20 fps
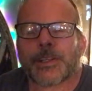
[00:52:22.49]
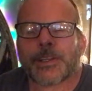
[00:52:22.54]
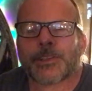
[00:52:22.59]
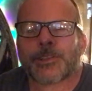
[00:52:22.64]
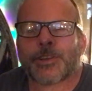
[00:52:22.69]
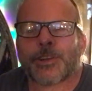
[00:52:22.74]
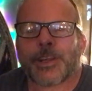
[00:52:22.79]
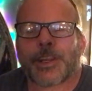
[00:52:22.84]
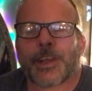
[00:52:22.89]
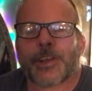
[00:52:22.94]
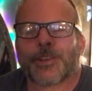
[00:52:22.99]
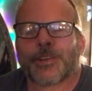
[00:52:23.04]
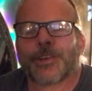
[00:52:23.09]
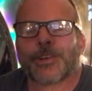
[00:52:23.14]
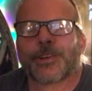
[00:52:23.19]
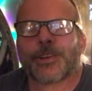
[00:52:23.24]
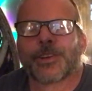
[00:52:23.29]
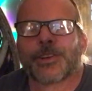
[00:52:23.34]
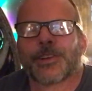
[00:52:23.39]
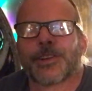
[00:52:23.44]
Is there any
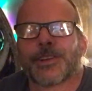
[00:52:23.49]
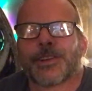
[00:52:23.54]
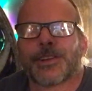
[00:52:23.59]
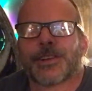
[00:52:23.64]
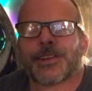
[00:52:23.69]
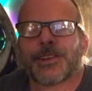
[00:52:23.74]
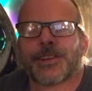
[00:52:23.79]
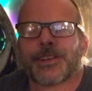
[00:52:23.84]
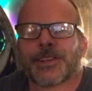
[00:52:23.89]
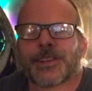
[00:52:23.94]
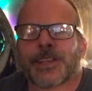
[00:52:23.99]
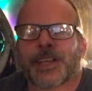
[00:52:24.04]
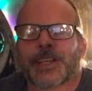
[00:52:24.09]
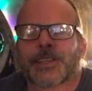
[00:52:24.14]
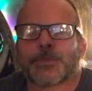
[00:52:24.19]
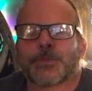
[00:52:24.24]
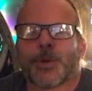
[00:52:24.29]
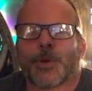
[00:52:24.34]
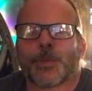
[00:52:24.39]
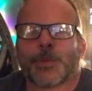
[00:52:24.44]
other
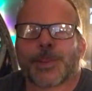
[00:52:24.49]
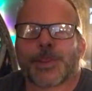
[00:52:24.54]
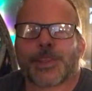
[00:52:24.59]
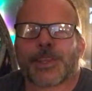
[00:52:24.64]
last moment